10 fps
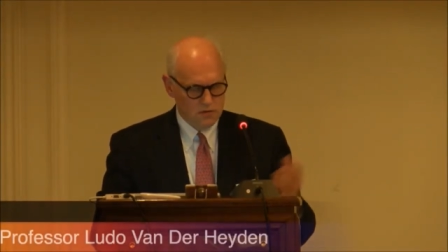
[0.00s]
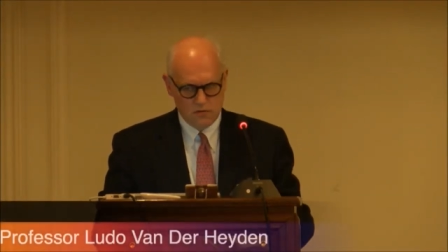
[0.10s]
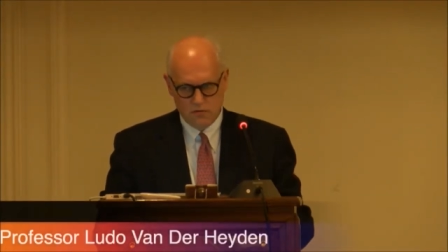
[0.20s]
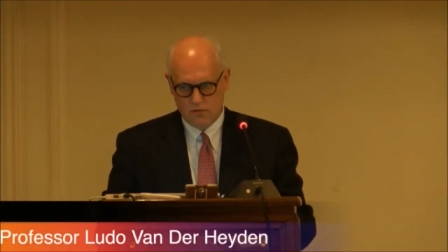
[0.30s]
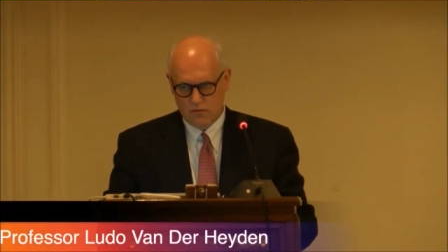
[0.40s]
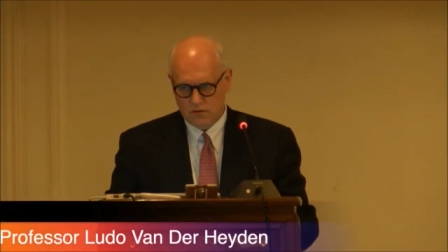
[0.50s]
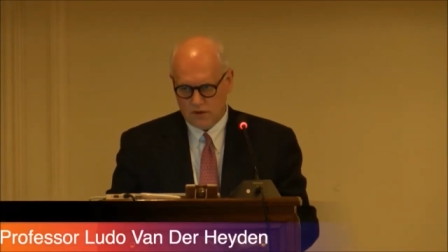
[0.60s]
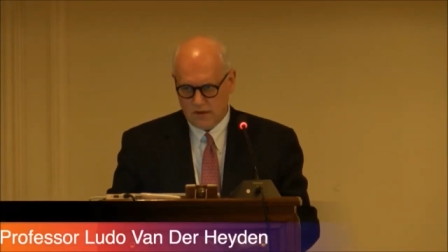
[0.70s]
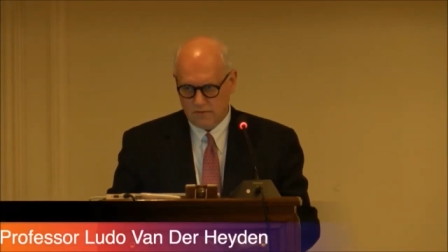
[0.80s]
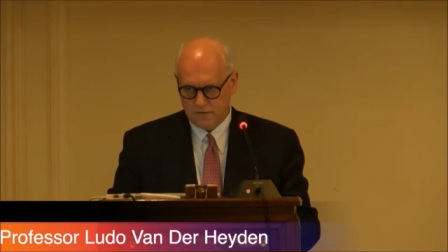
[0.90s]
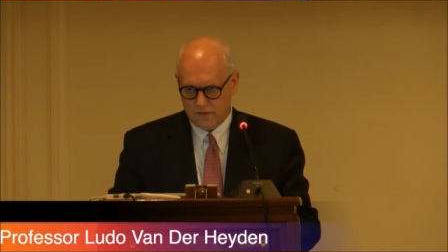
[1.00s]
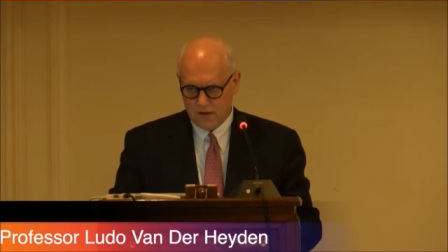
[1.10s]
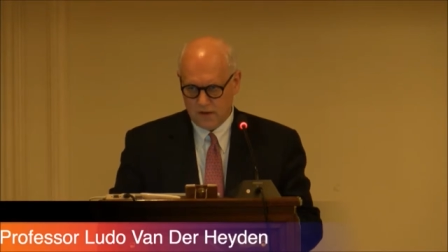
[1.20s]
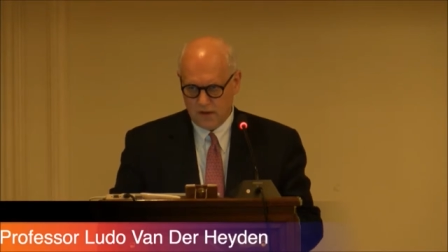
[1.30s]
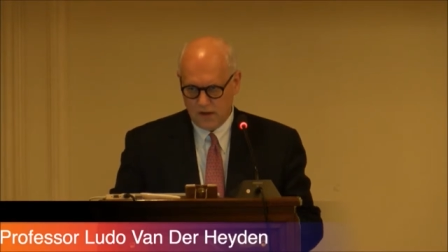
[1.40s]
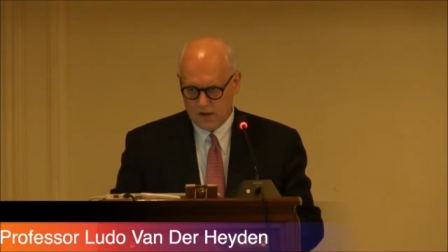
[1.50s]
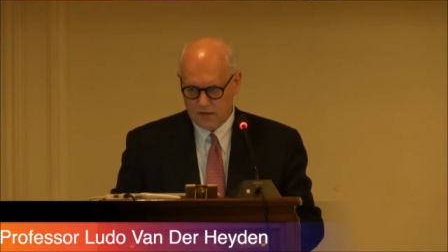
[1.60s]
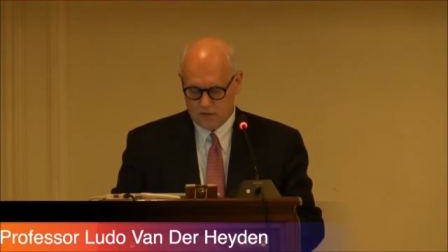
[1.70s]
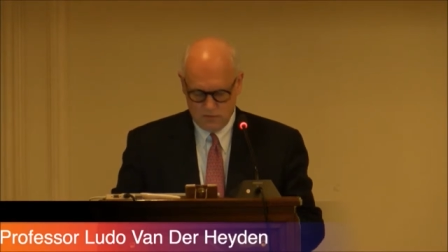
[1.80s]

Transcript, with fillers: to SEV and, and